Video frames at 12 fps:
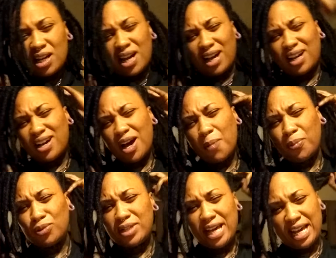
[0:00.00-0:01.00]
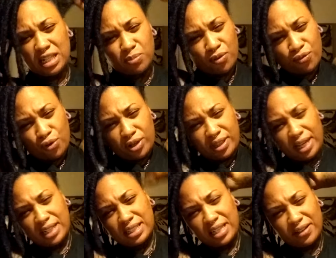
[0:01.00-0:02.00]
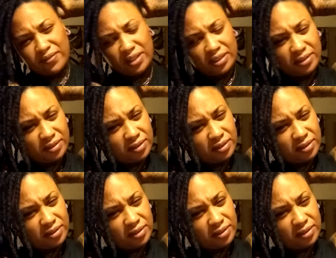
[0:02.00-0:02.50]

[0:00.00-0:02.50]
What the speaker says: a couple days before Thanksgiving.